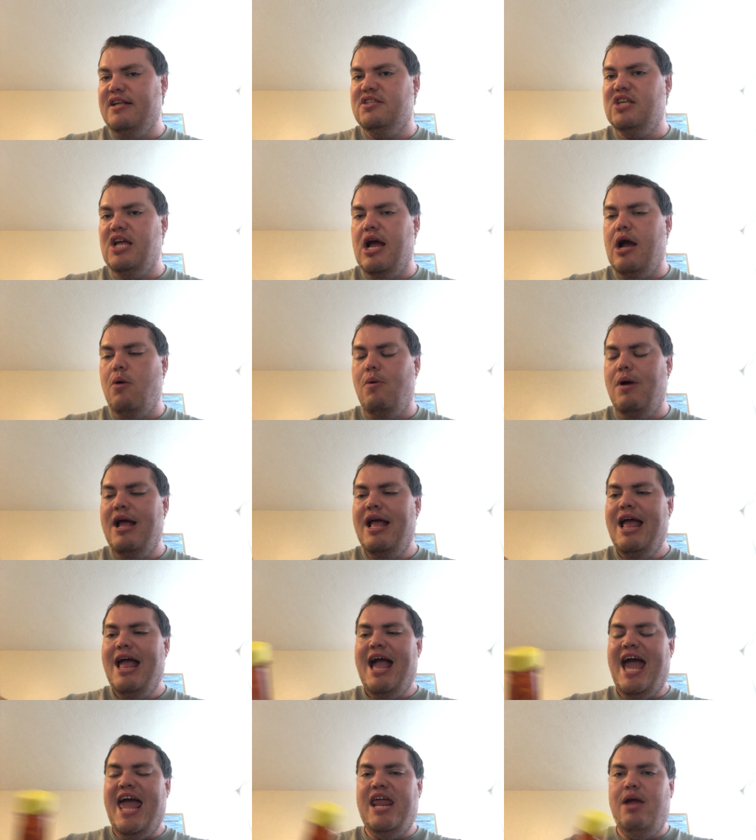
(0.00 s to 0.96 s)
So uh,
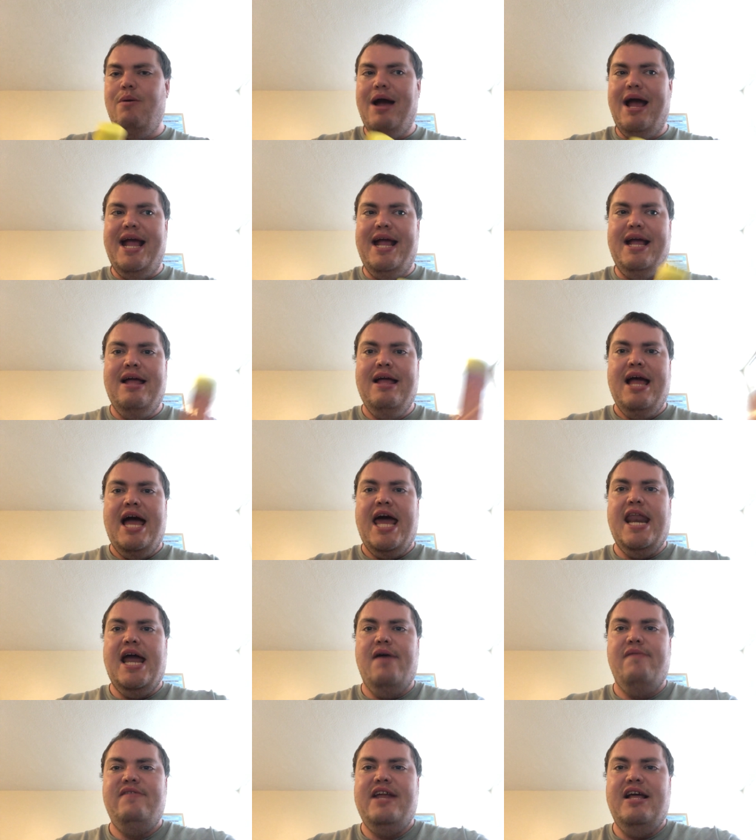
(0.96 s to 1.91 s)
anyway,
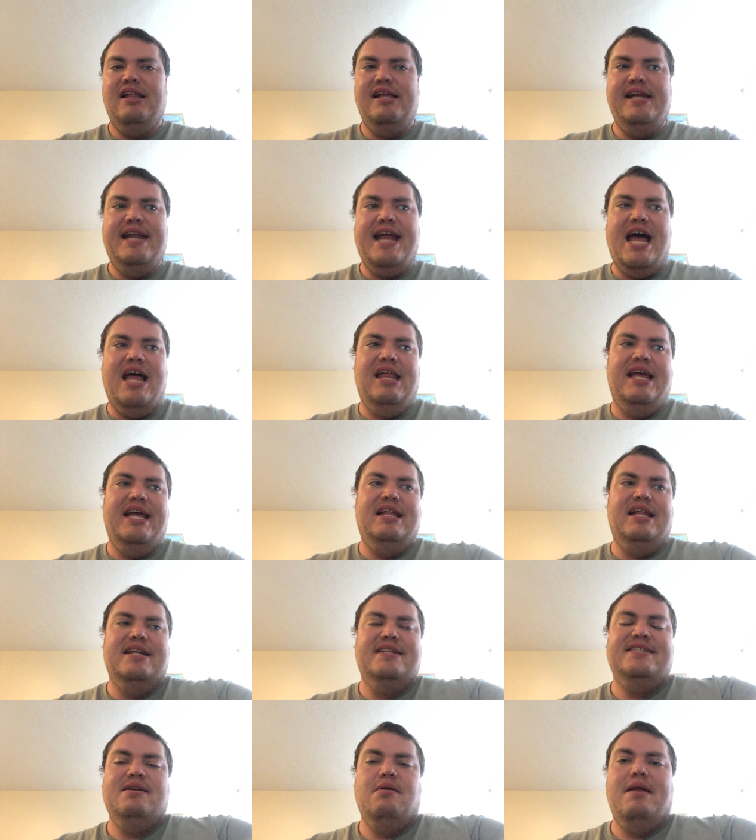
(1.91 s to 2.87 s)
enough dilly-dallying.
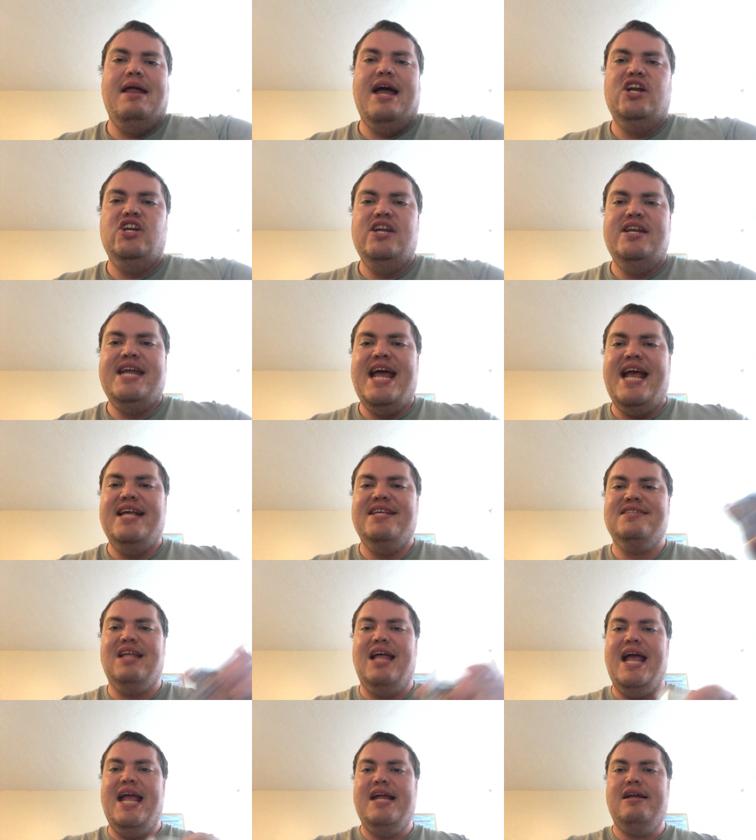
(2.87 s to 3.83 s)
Let's see what it actually tastes
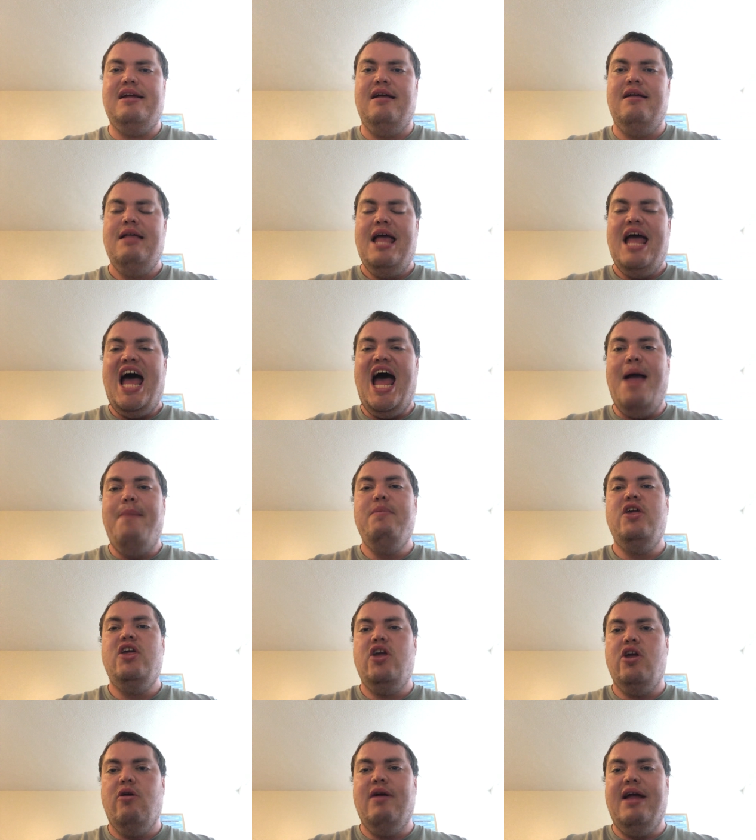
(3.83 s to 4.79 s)
like. Uh, I'm
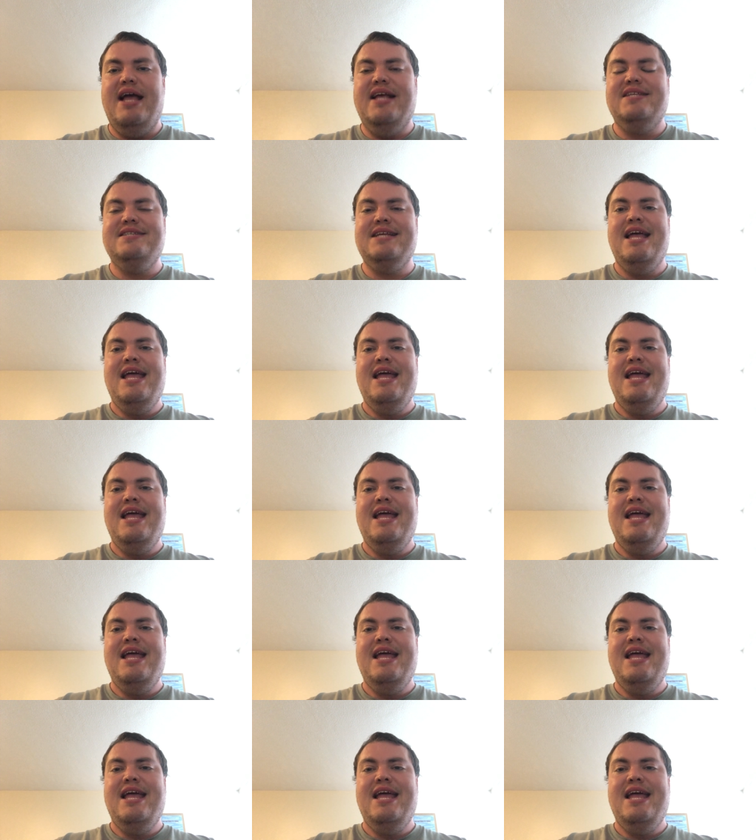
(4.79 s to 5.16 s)
curious.